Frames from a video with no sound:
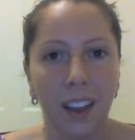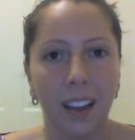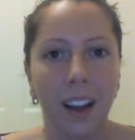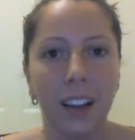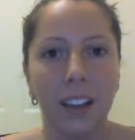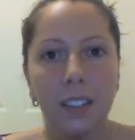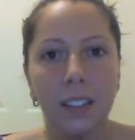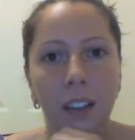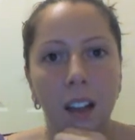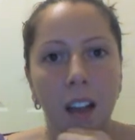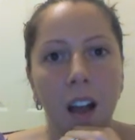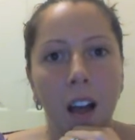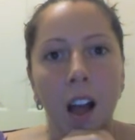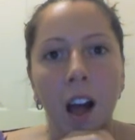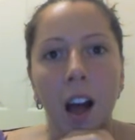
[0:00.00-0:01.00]
Guys,
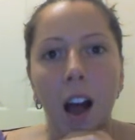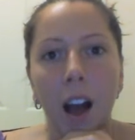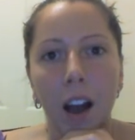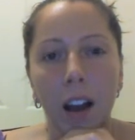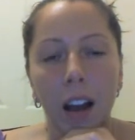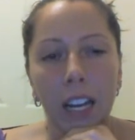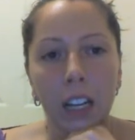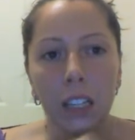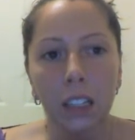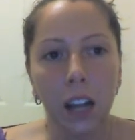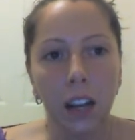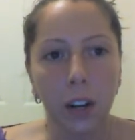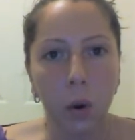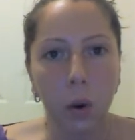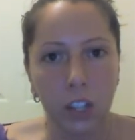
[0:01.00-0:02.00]
I got a
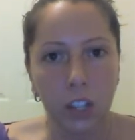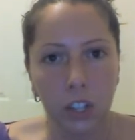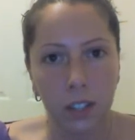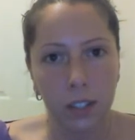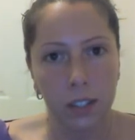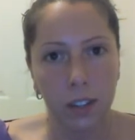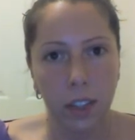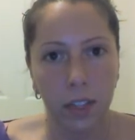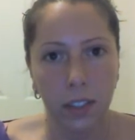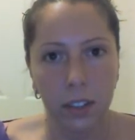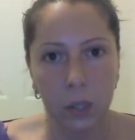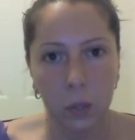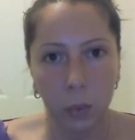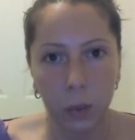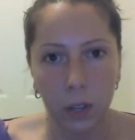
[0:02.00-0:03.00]
lot of questions
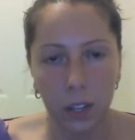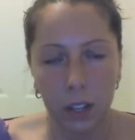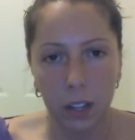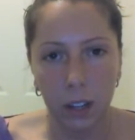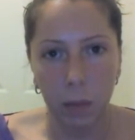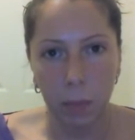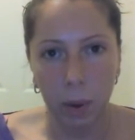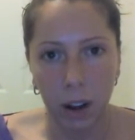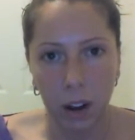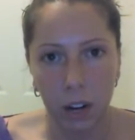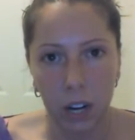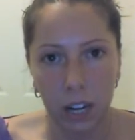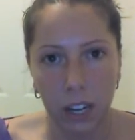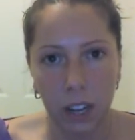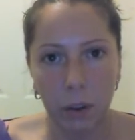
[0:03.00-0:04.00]
this week
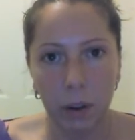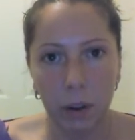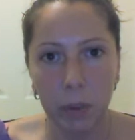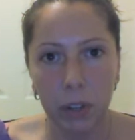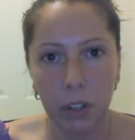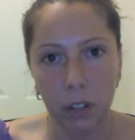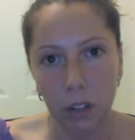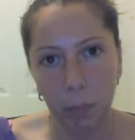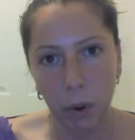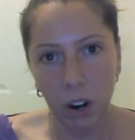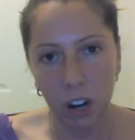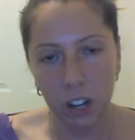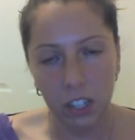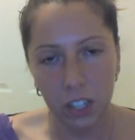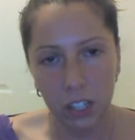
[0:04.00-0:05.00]
about accountability
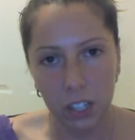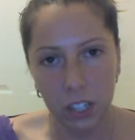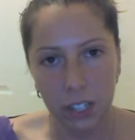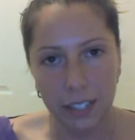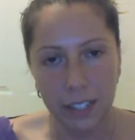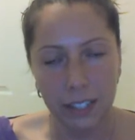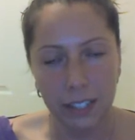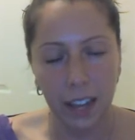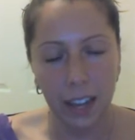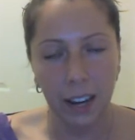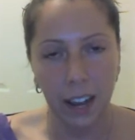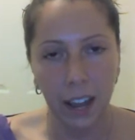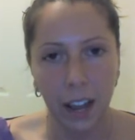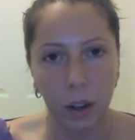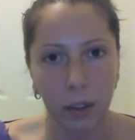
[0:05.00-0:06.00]
partners
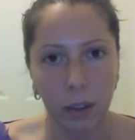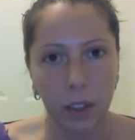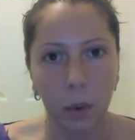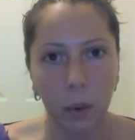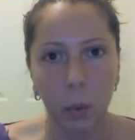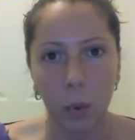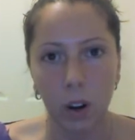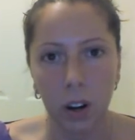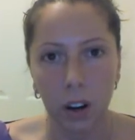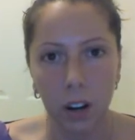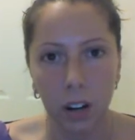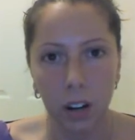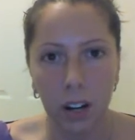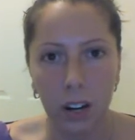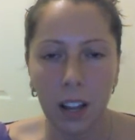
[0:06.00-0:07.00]
and how they
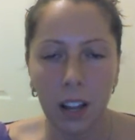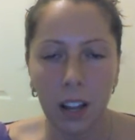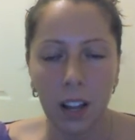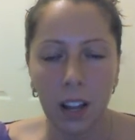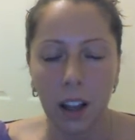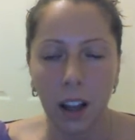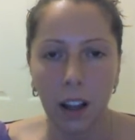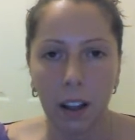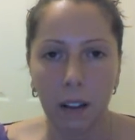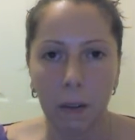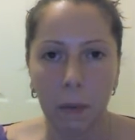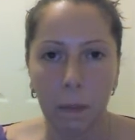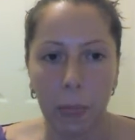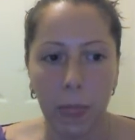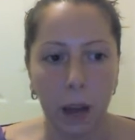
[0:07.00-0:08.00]
work,
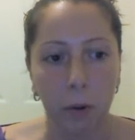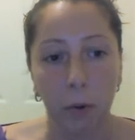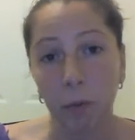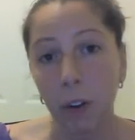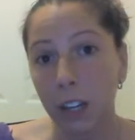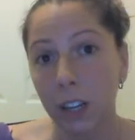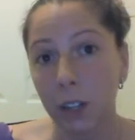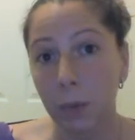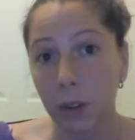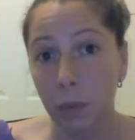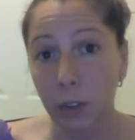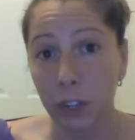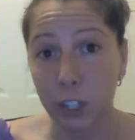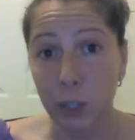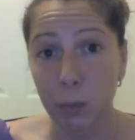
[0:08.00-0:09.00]
how to find one,
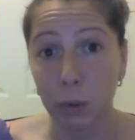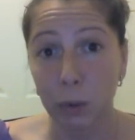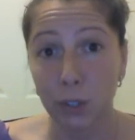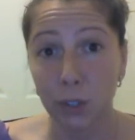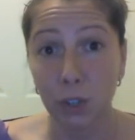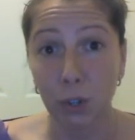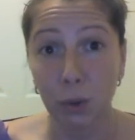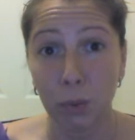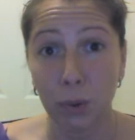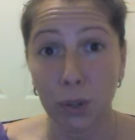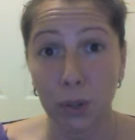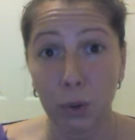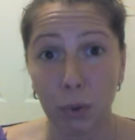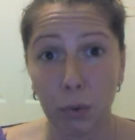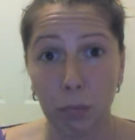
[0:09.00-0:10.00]
what you're supposed to do
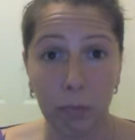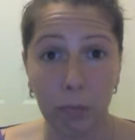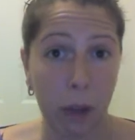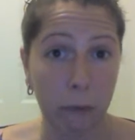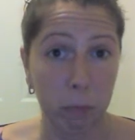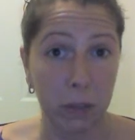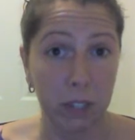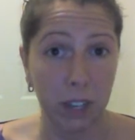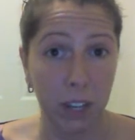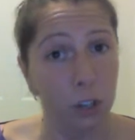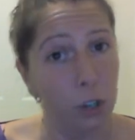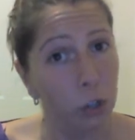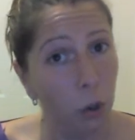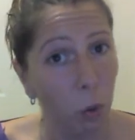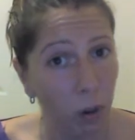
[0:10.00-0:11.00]
when you have a
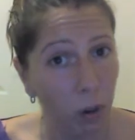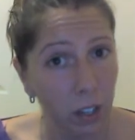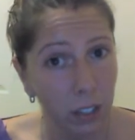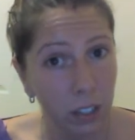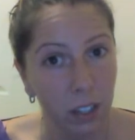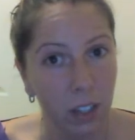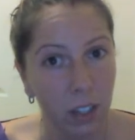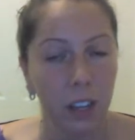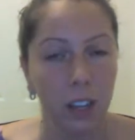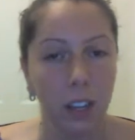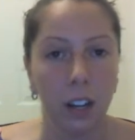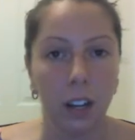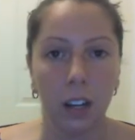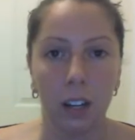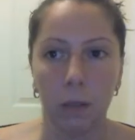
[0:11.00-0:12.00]
potential
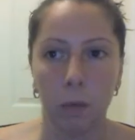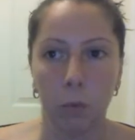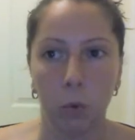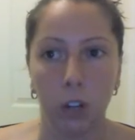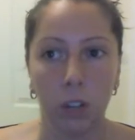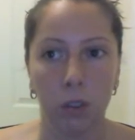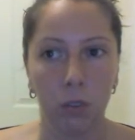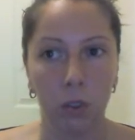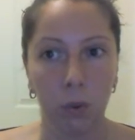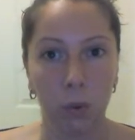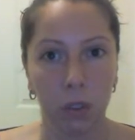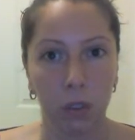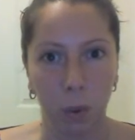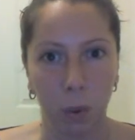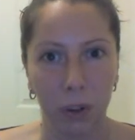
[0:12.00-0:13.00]
one, what do you do
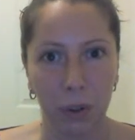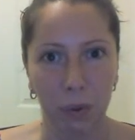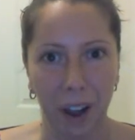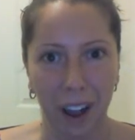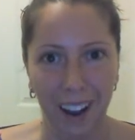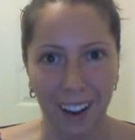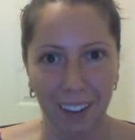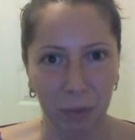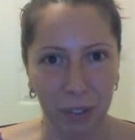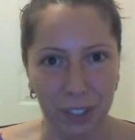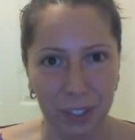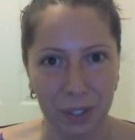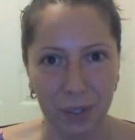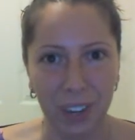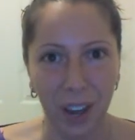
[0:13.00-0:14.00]
with the one you have
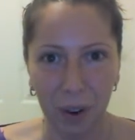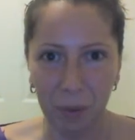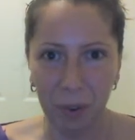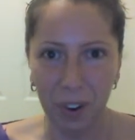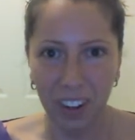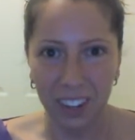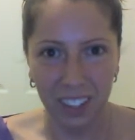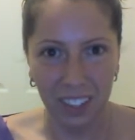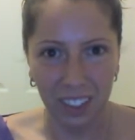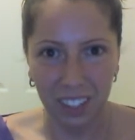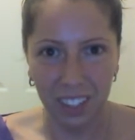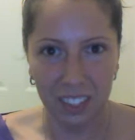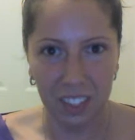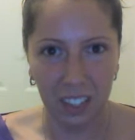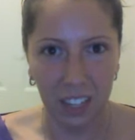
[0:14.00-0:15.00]
once you get one, and
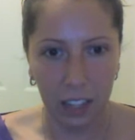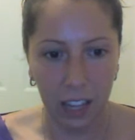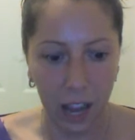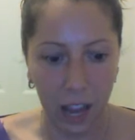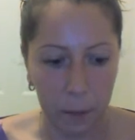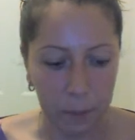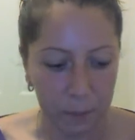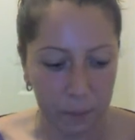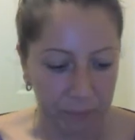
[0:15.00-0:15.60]
things like that.